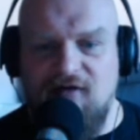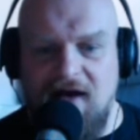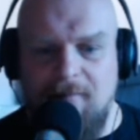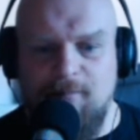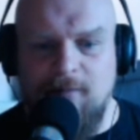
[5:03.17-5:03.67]

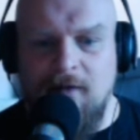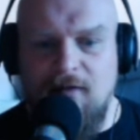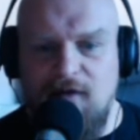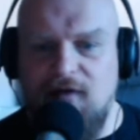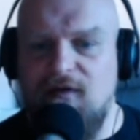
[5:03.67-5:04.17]

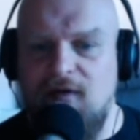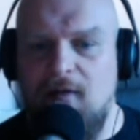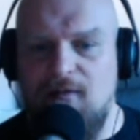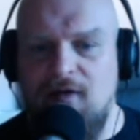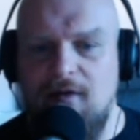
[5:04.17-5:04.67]
that
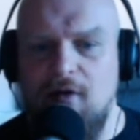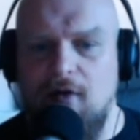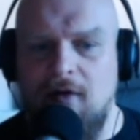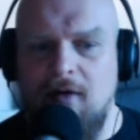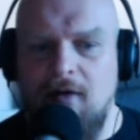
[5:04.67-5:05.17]

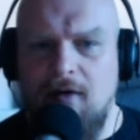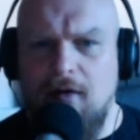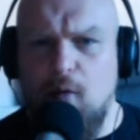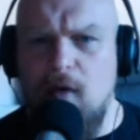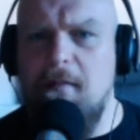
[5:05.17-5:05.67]

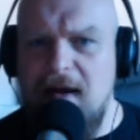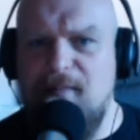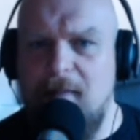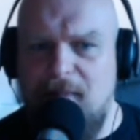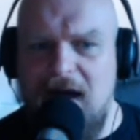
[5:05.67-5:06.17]
we might
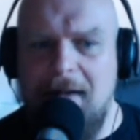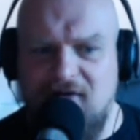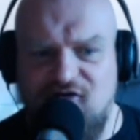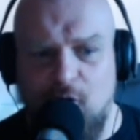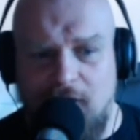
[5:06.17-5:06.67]
be a bit
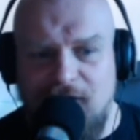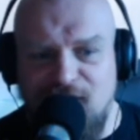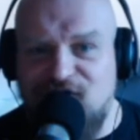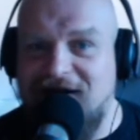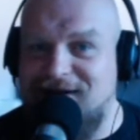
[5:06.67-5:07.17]
immature
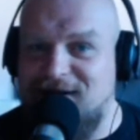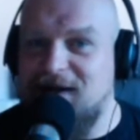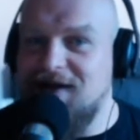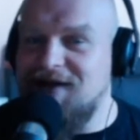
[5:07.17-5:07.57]
still.